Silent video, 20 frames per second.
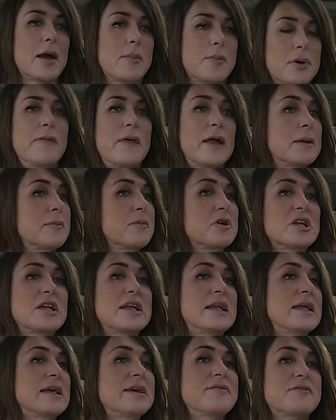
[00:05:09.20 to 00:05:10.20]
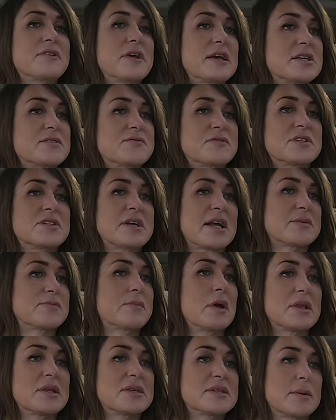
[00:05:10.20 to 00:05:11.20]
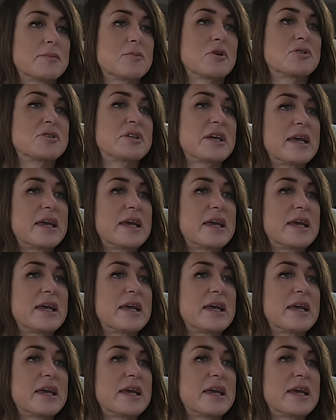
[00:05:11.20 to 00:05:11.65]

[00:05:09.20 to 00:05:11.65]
up, then I'm going to leave things for 6 months. I'm going to